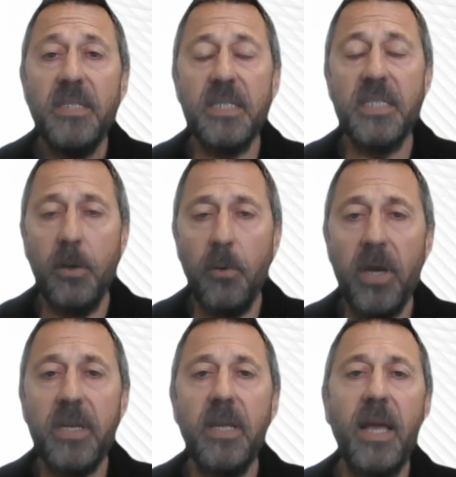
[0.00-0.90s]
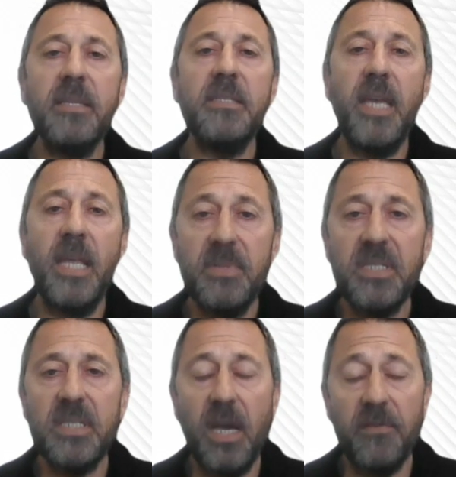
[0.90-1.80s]
just so I could understand it
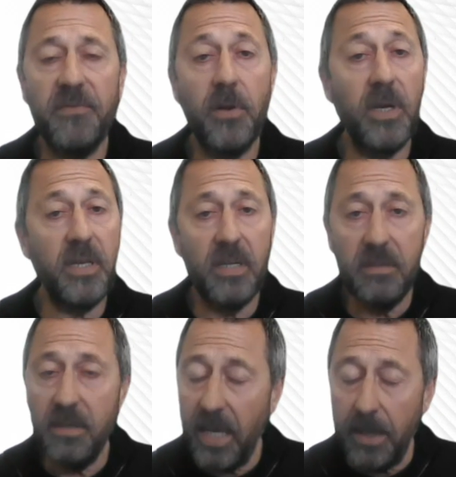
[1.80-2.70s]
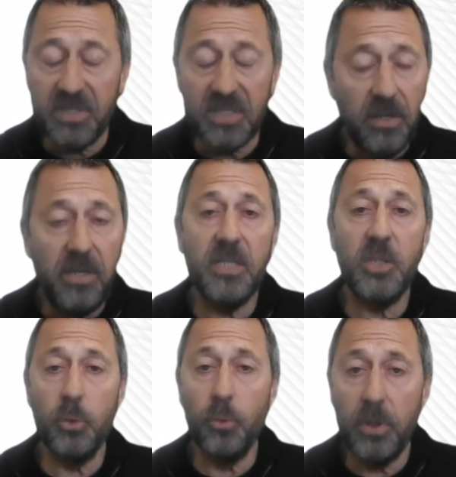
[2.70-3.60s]
myself, and I can absolutely
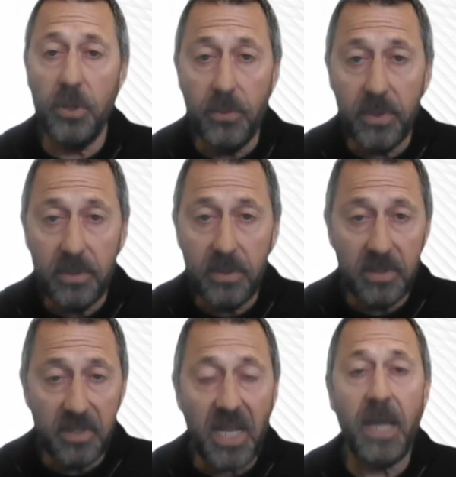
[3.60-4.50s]
assure you the